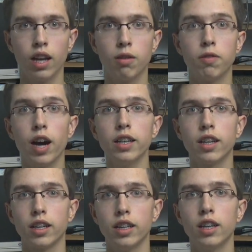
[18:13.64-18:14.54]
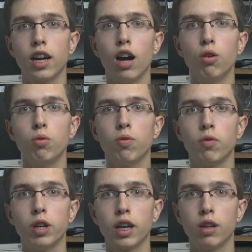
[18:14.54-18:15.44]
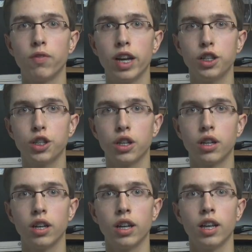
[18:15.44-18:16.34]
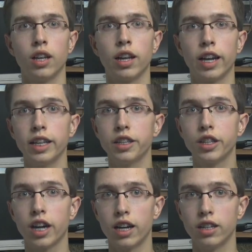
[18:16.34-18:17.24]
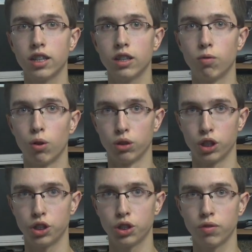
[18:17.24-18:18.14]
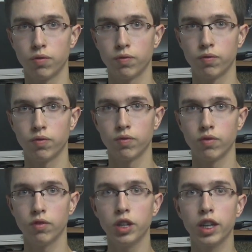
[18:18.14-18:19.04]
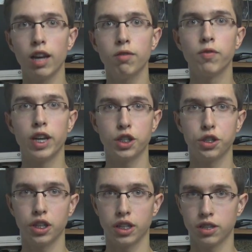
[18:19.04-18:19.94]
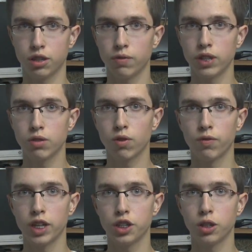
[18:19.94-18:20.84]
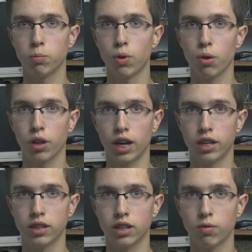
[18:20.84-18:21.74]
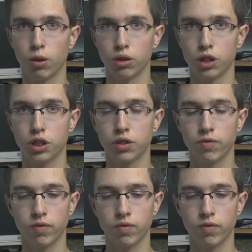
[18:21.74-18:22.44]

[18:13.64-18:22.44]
Finally, how we can measure electric current and voltage? We have measuring instruments for measuring both current and voltage.